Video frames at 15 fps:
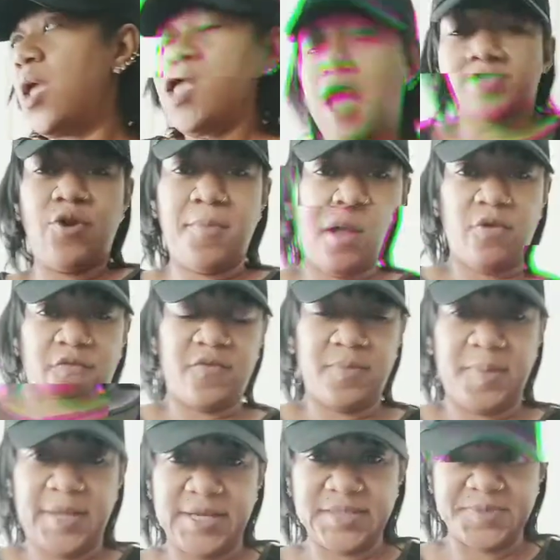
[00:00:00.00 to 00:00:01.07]
I know I'm all over the
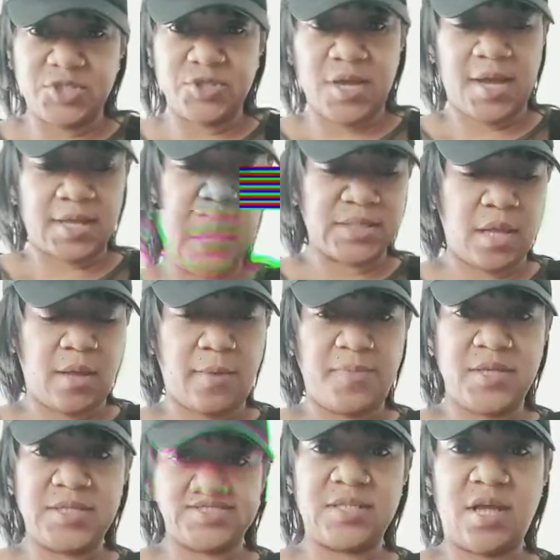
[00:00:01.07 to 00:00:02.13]
place with you guys. Um,
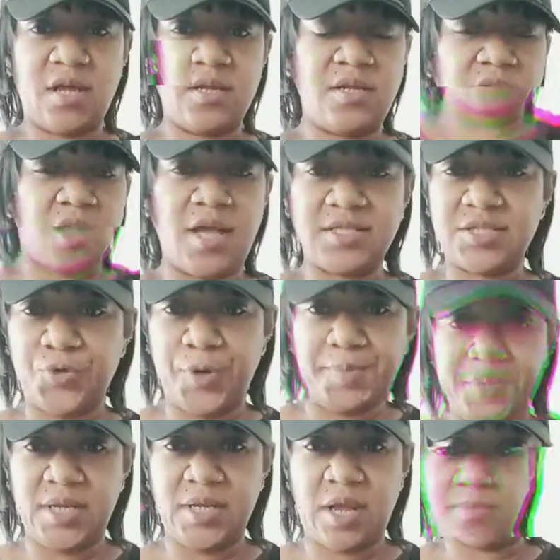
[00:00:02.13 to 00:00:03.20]
this is not
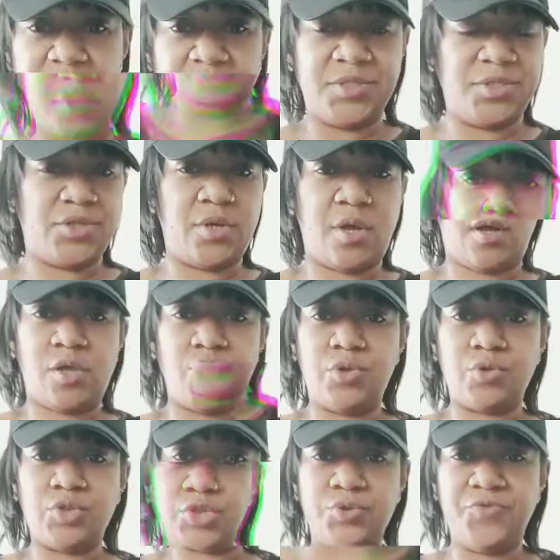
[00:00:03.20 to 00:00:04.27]
scripted. I'm just uh, you
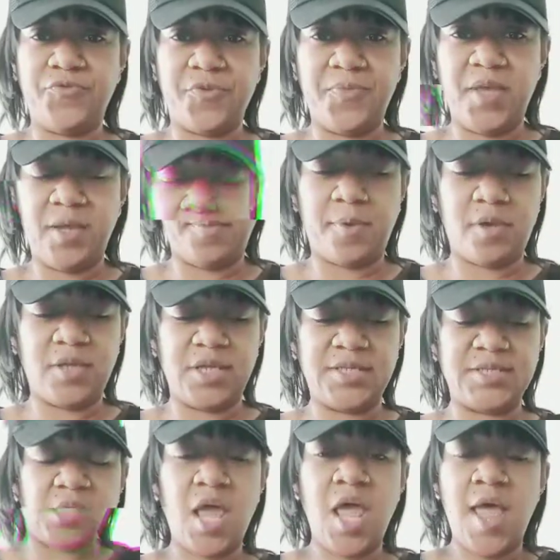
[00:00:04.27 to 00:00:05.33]
know shooting from the hip on this.
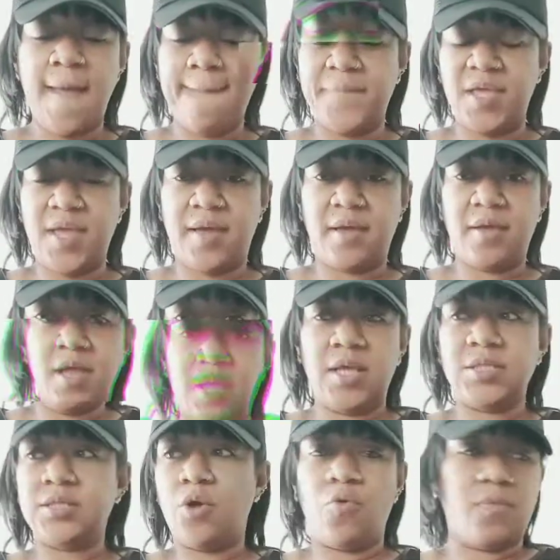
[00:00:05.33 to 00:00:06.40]
But yeah,
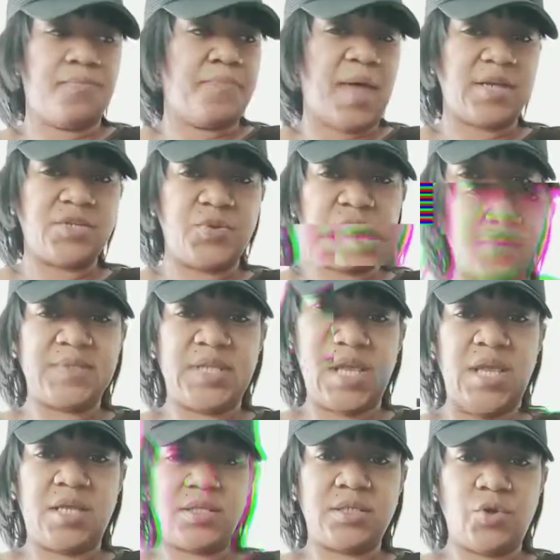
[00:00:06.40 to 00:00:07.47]
so back to what I was
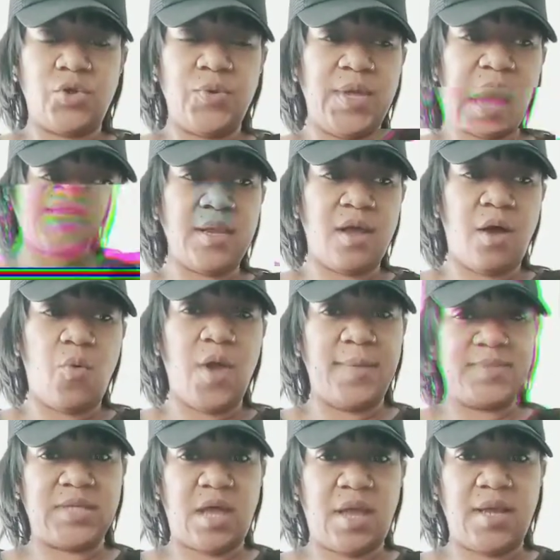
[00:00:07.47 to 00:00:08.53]
saying. So you get a
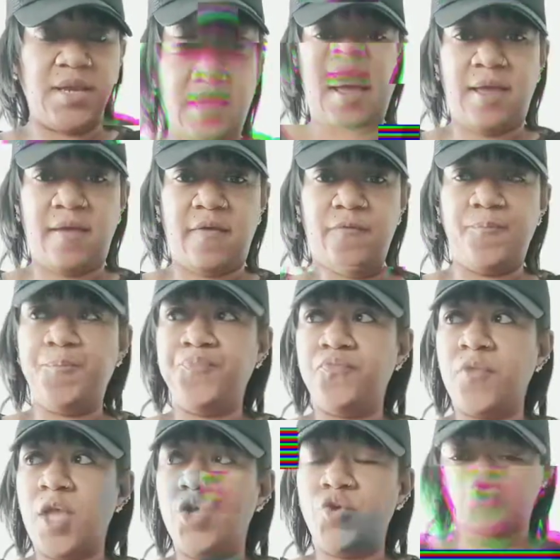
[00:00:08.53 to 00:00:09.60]
website and
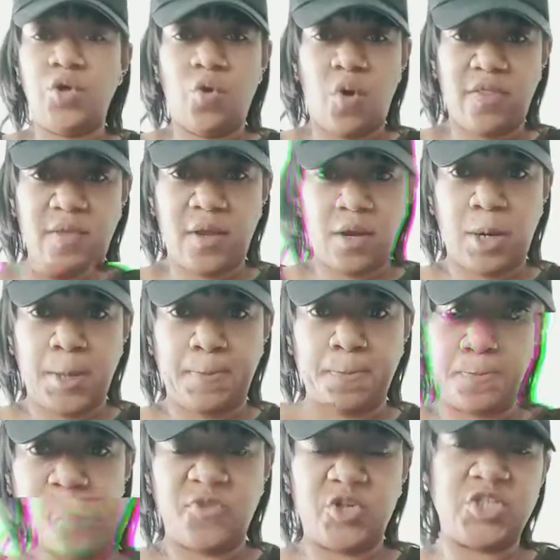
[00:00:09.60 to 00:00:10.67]
you can go on there.
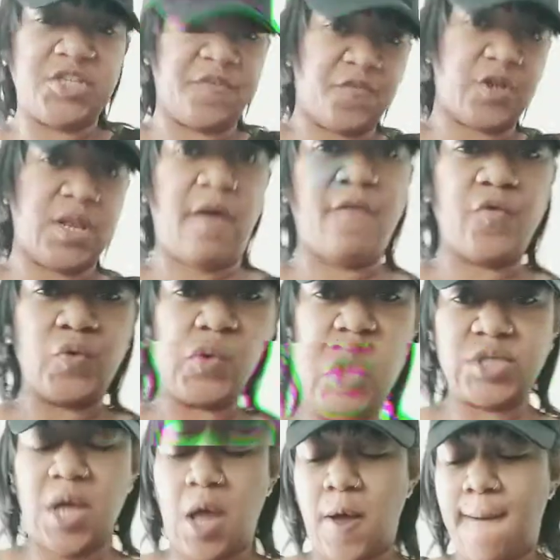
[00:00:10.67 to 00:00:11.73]
There's different
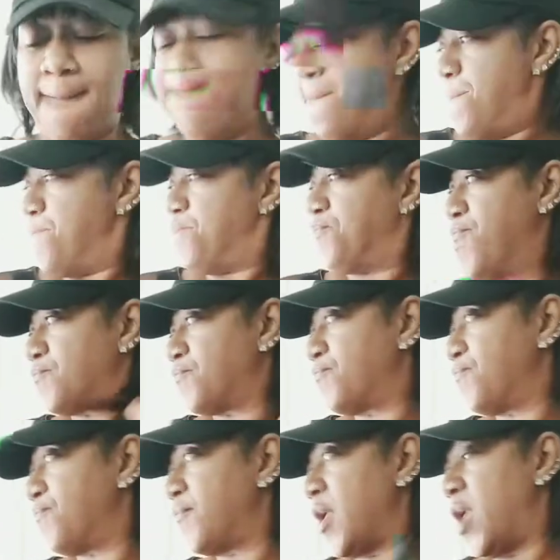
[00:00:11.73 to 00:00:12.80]
levels. Um,
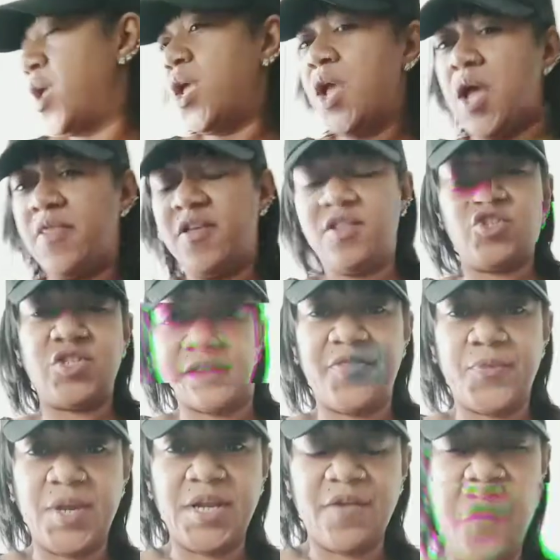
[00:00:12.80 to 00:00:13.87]
I think there's like
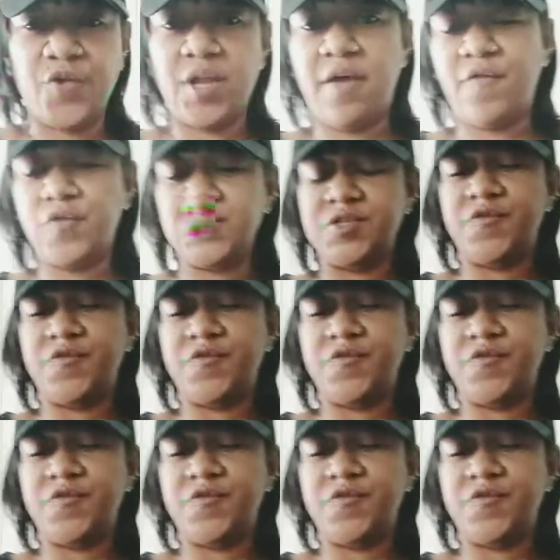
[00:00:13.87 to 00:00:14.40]
three different levels.